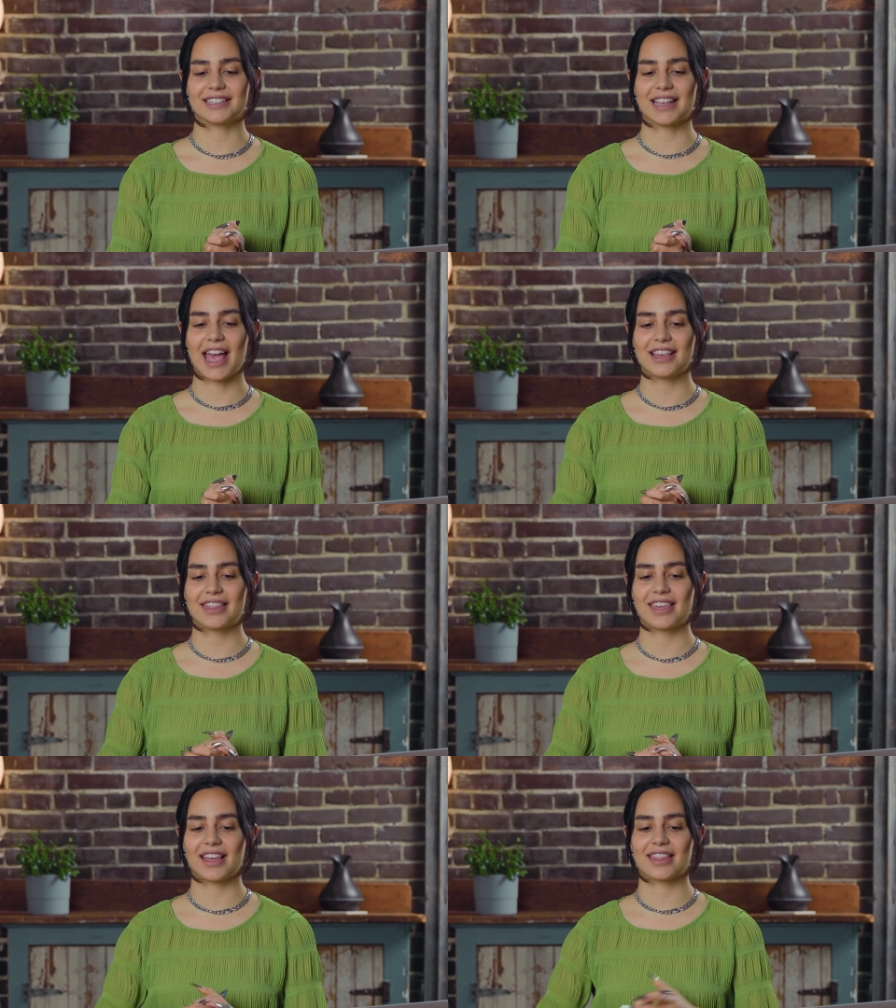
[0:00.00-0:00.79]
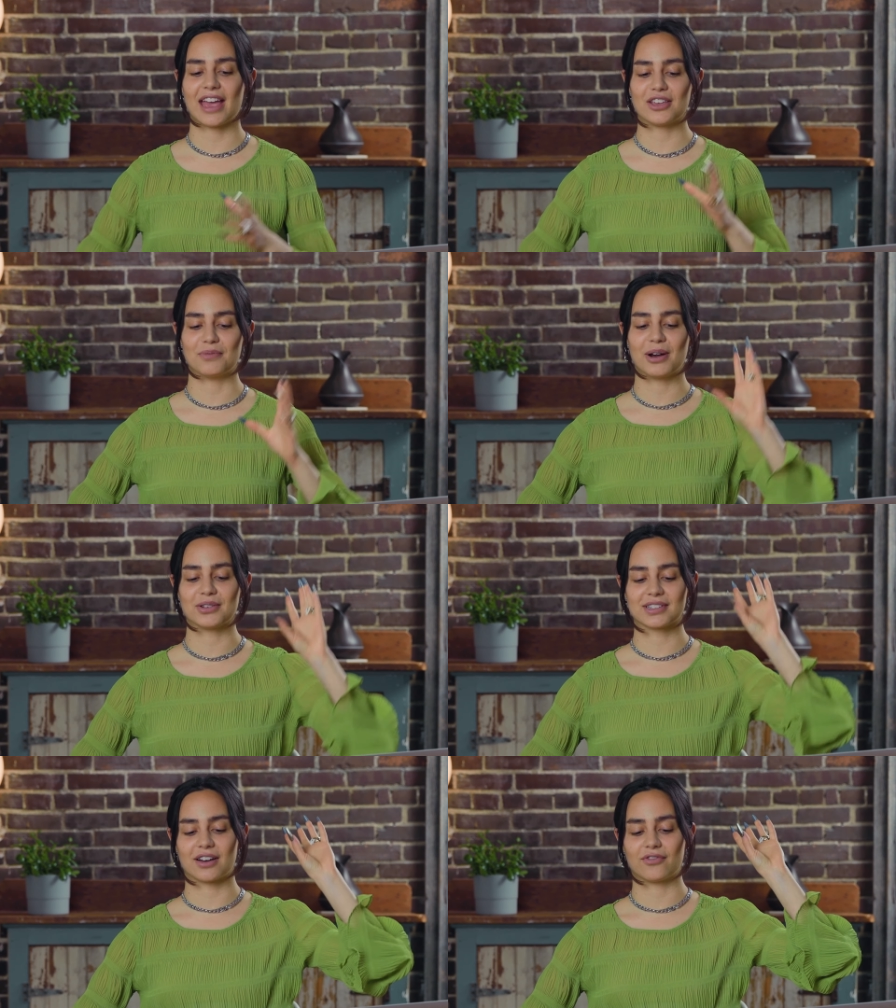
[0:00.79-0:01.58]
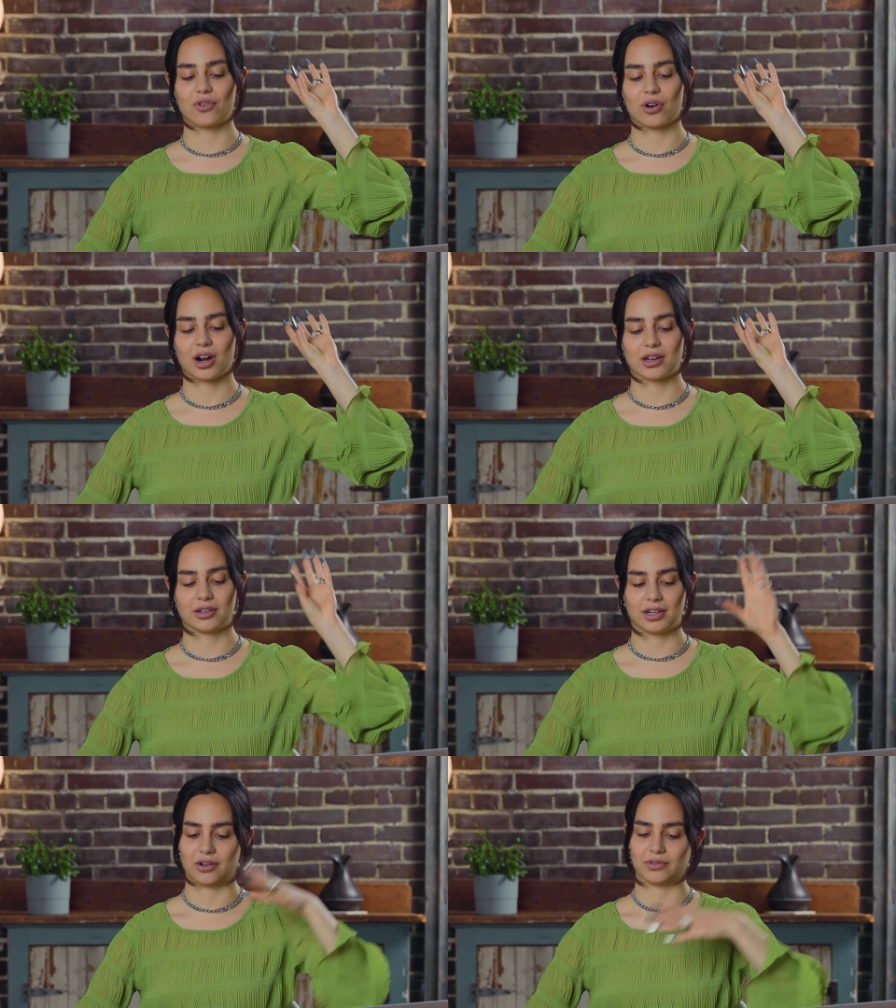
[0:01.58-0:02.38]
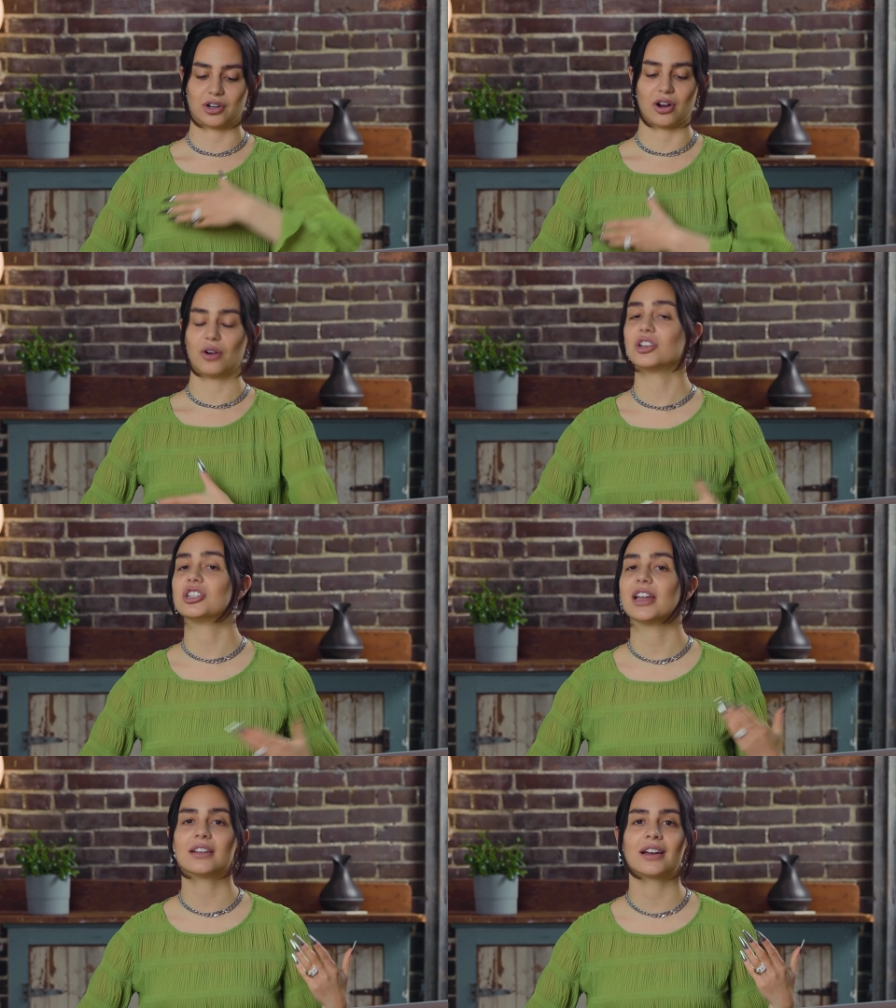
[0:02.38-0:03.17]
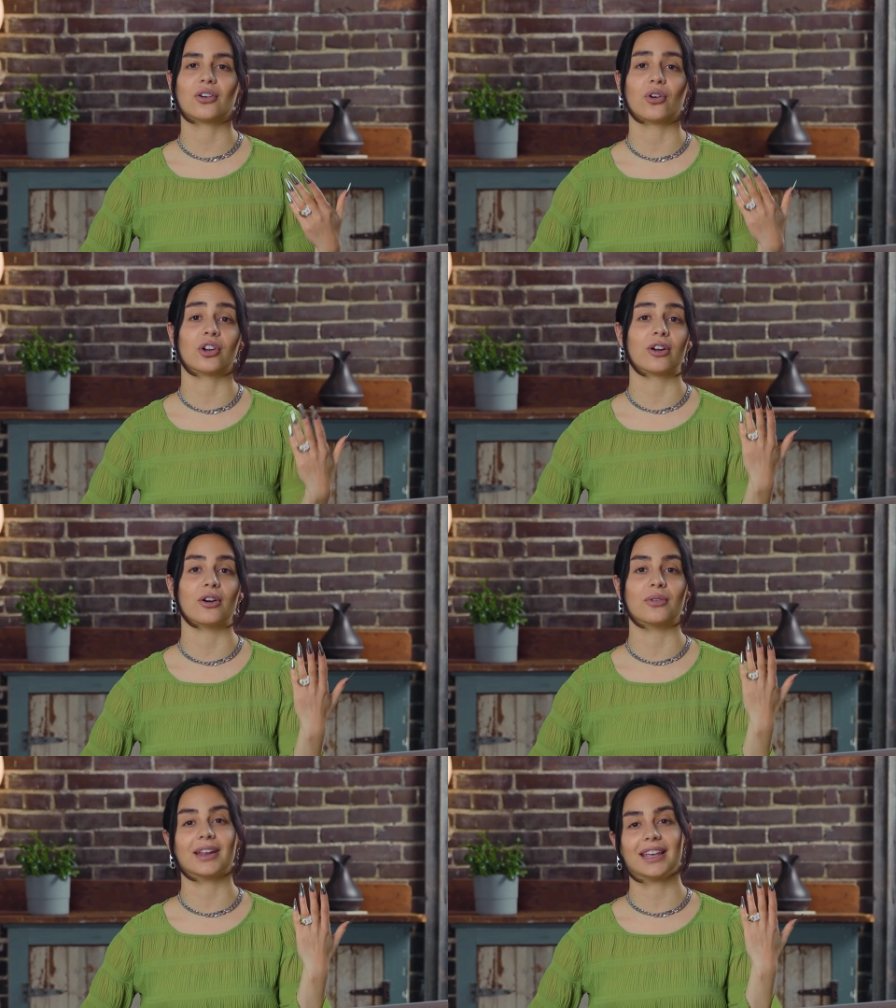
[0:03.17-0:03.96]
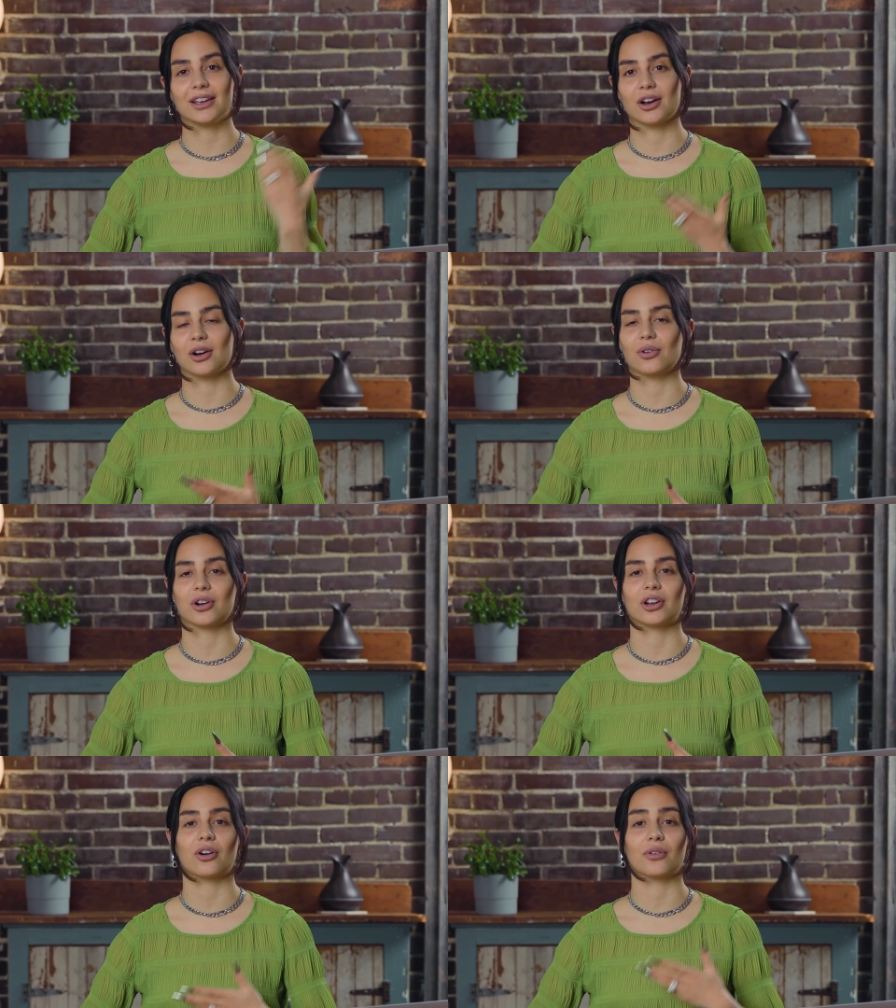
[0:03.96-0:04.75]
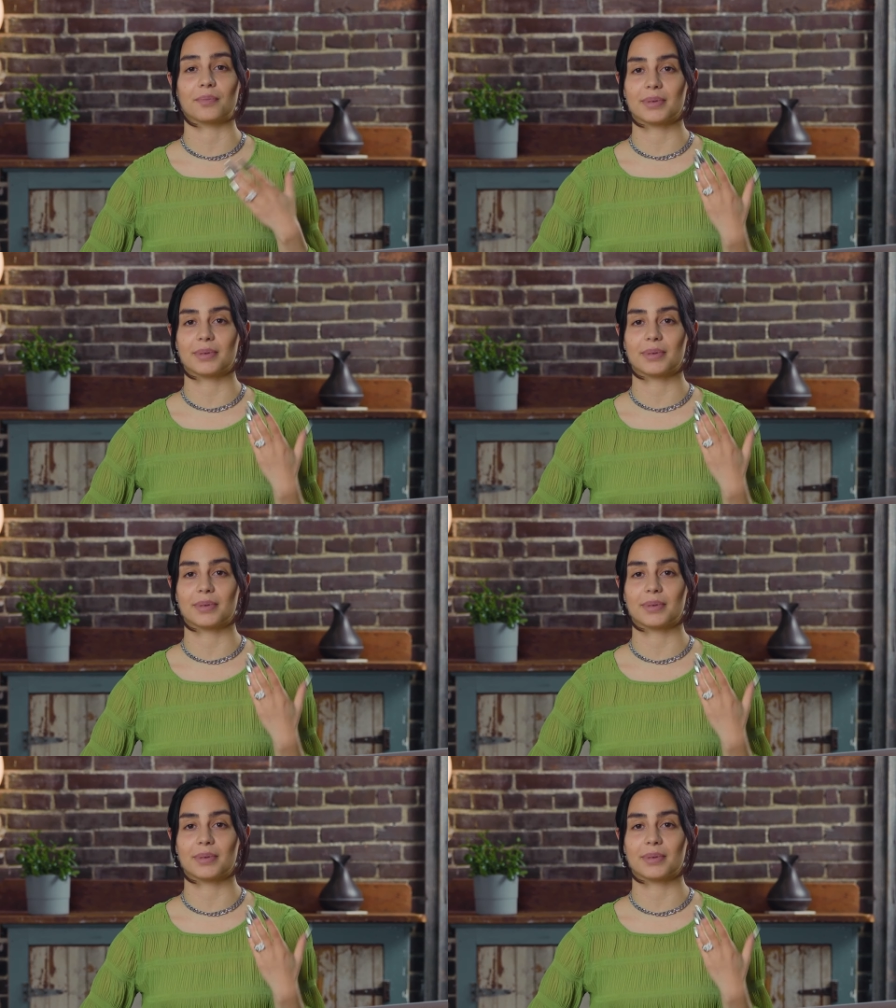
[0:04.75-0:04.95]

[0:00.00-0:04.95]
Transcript: is anything that you post for, you know, your own agenda or your own ego or your own